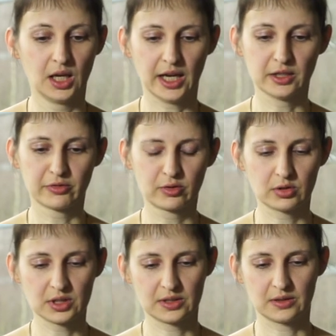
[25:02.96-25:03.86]
And of
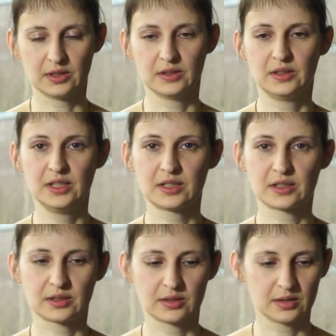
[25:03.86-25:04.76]
course,
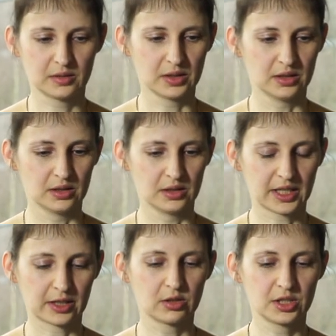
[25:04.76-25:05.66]
these
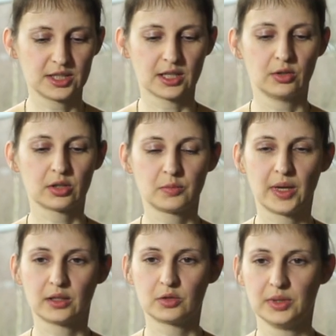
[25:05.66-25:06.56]
technologies are not
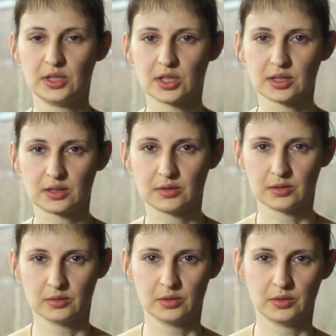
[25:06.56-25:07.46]
meant to be just
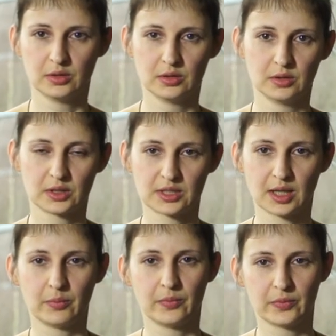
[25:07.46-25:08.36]

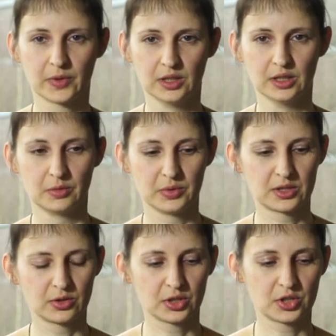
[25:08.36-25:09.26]
some
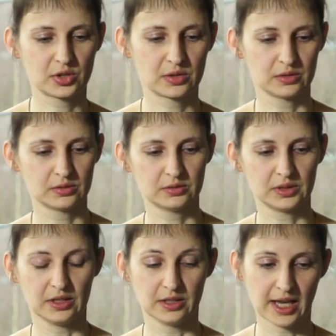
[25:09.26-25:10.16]
research
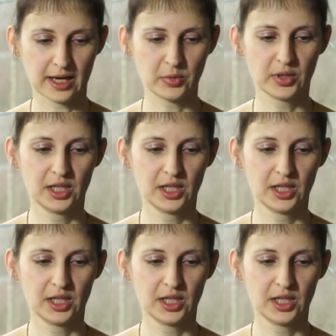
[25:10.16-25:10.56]
in the lab.